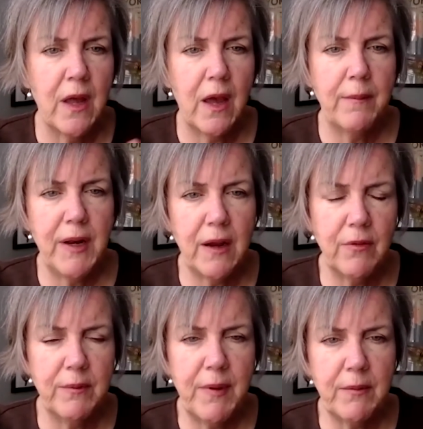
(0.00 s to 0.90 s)
I mean, I
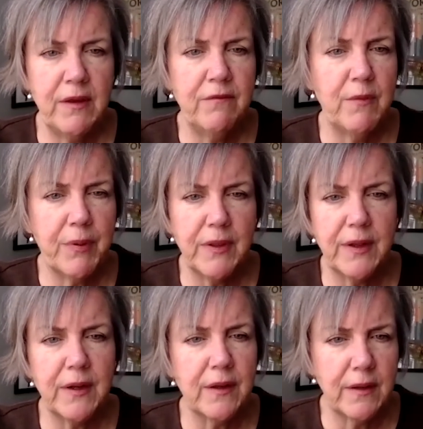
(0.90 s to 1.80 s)
remember even
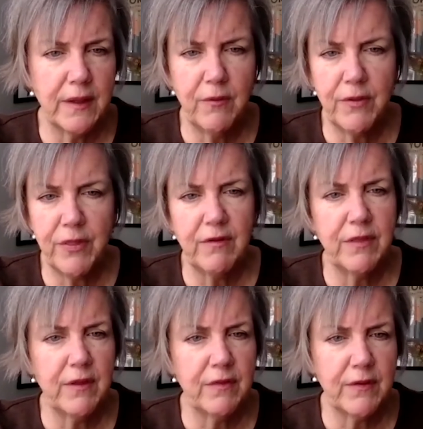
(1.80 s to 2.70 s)
politically with everything